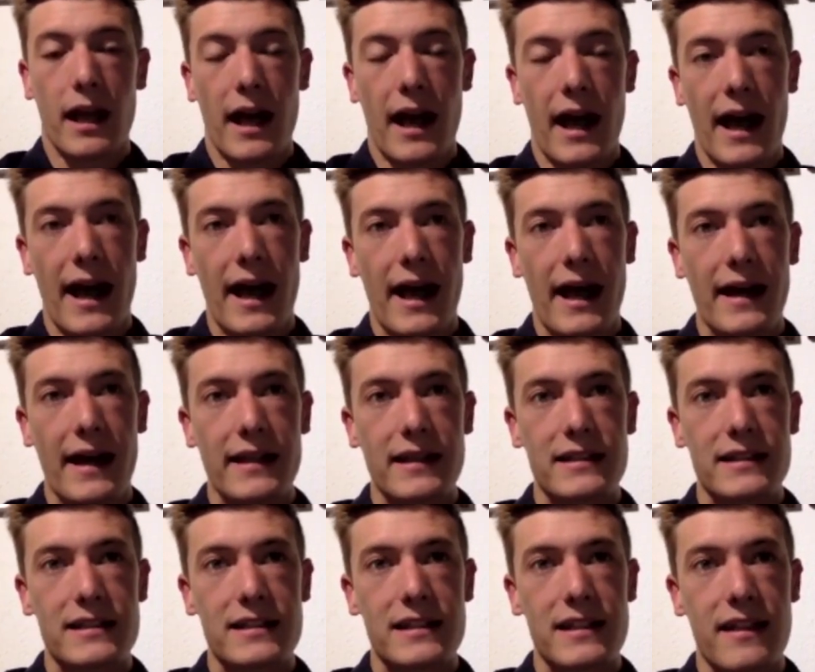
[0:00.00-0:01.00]

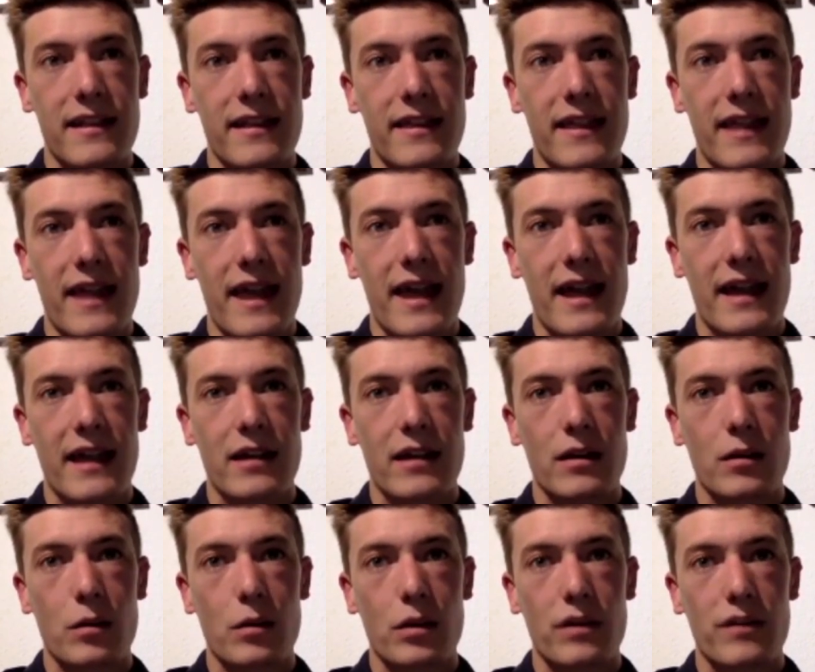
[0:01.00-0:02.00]
And
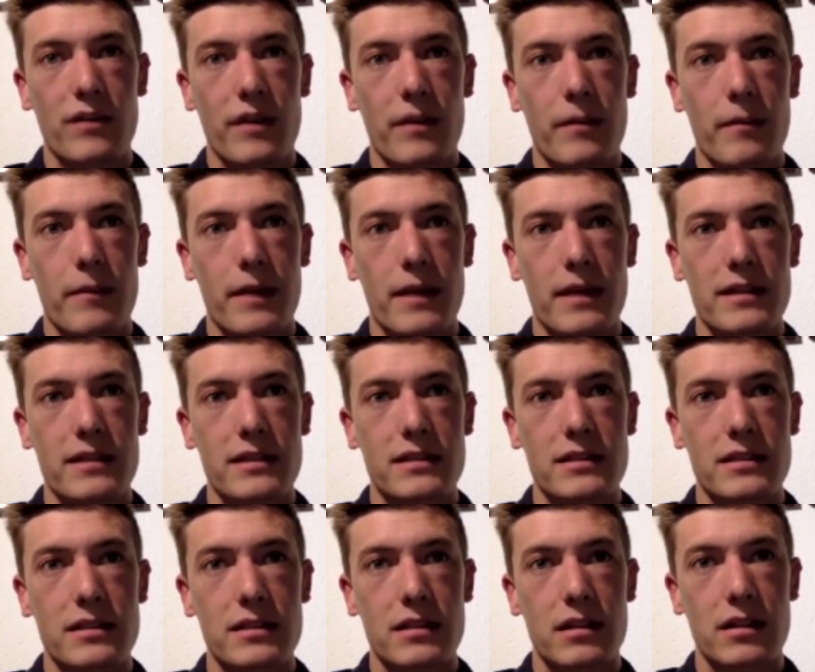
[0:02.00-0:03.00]
then what have I
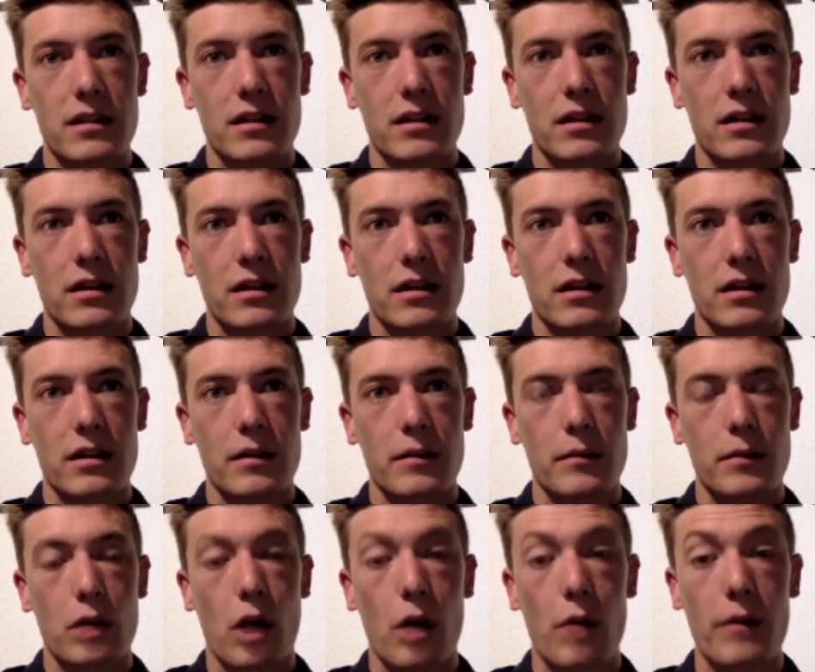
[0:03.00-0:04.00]
missed?
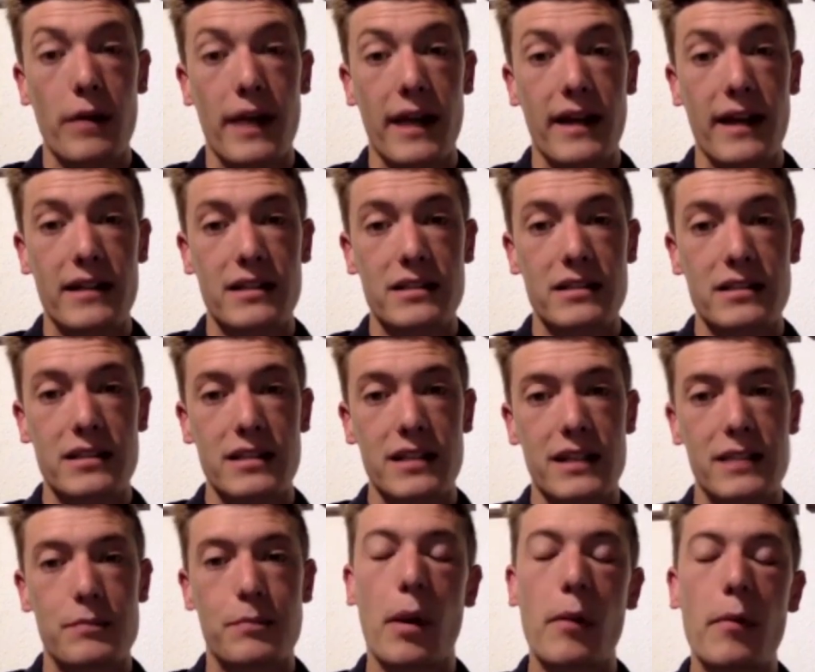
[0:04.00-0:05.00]
Comdex
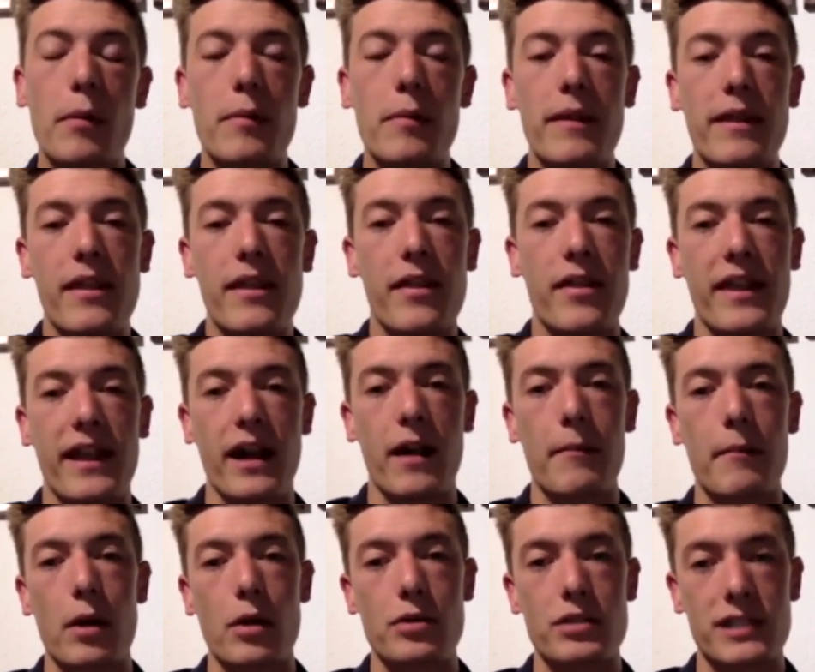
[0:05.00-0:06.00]
is probably the thing
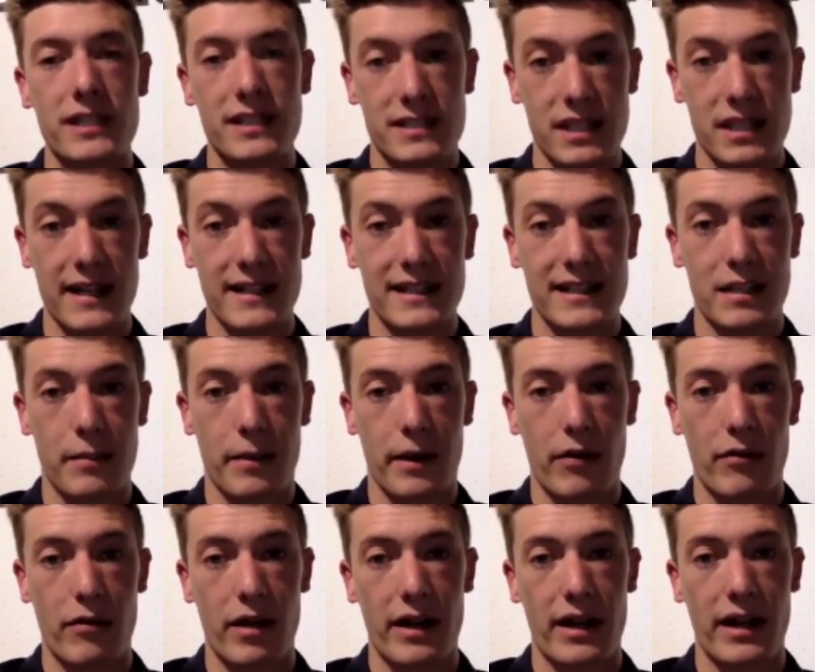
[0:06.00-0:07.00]
I'm most excited
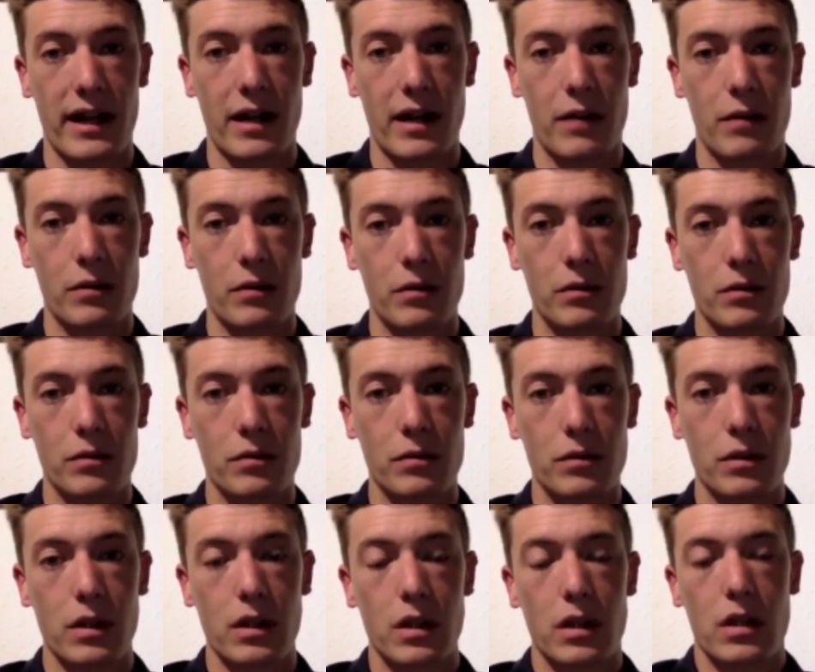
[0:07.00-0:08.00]
about right now.
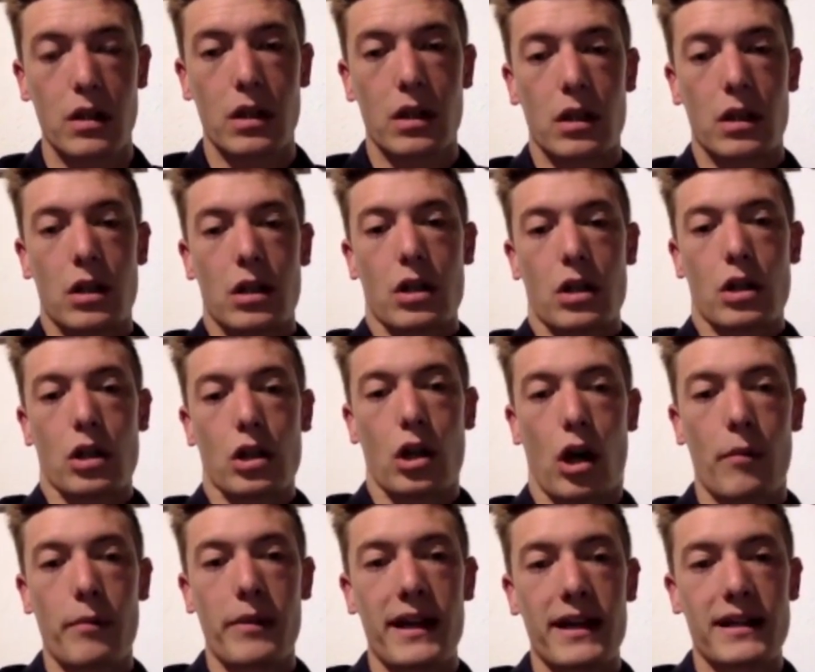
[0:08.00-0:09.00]

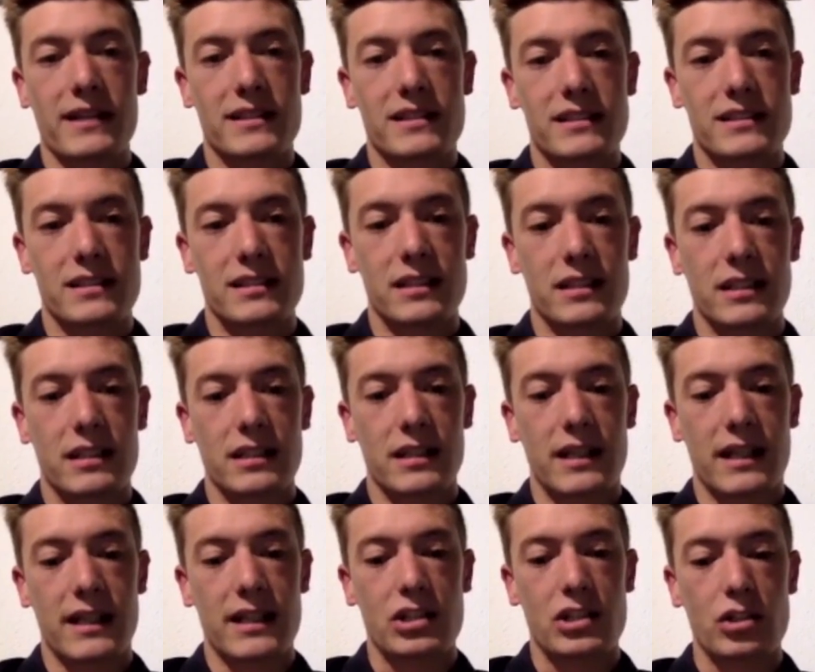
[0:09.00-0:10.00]
Comdex
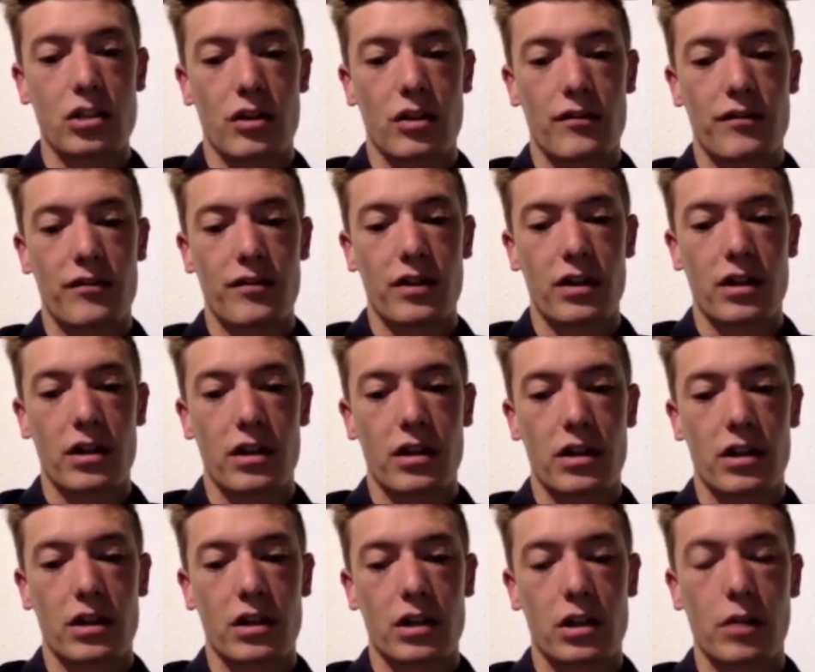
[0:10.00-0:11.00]
is short
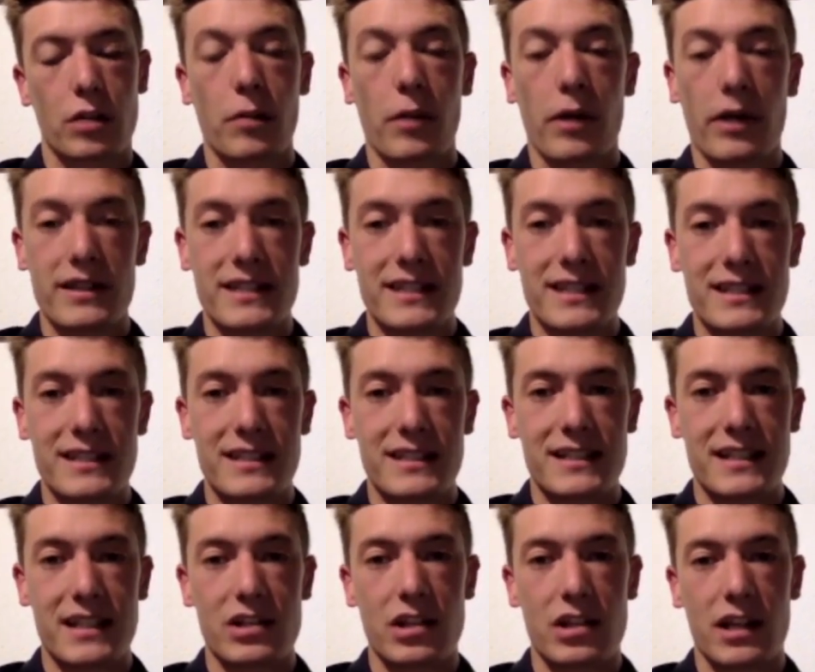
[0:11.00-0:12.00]
for Commodities
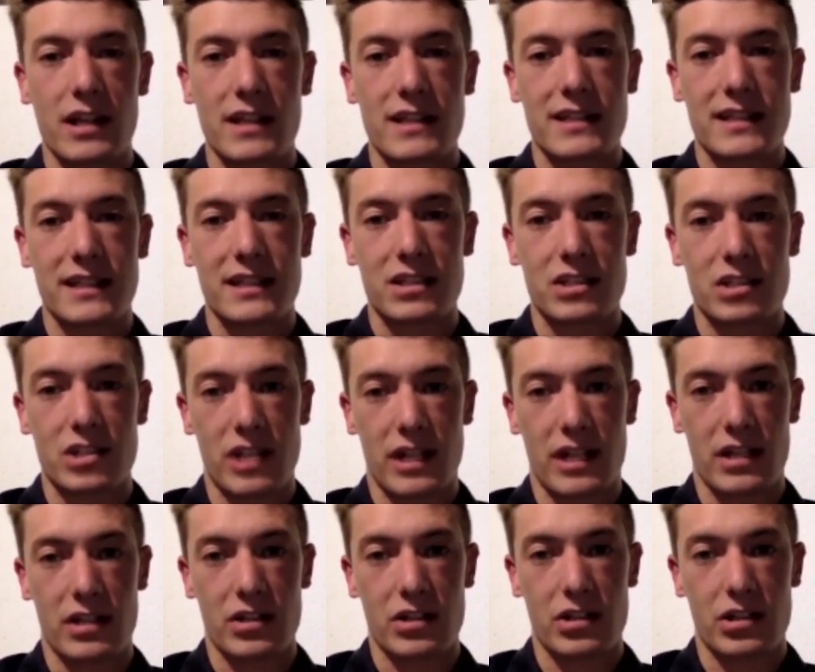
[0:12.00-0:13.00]
Decentralized
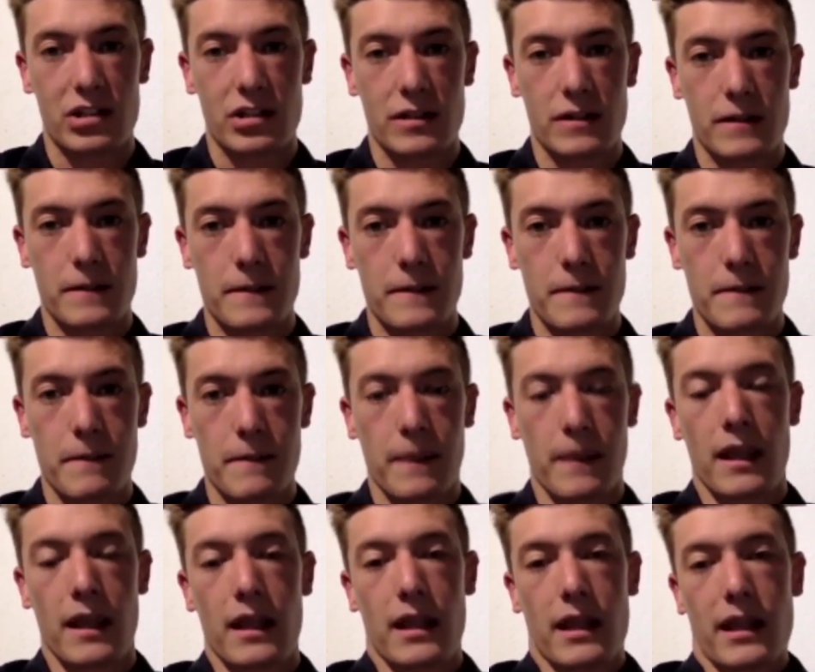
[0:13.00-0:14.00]
Exchange.
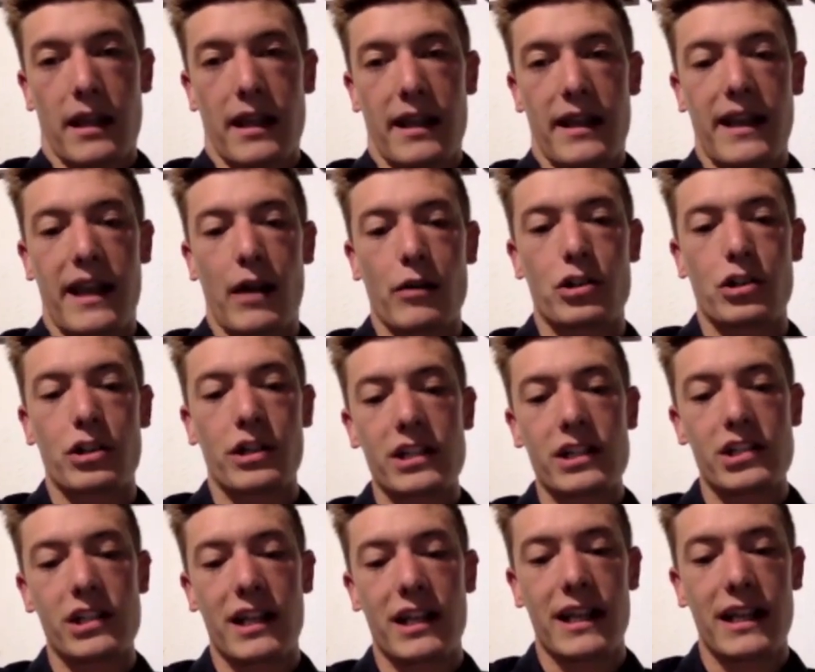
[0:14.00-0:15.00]
Now,
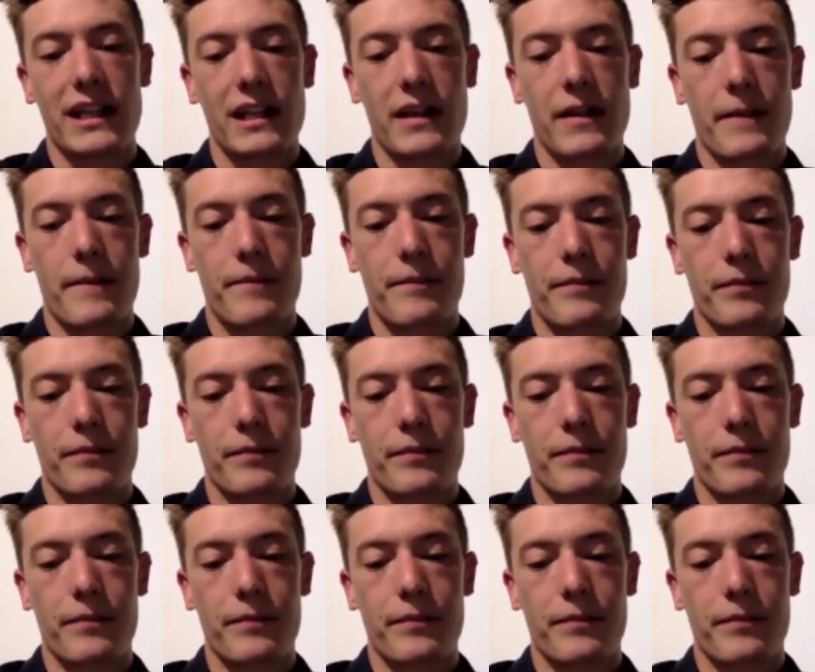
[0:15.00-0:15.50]
traditionally,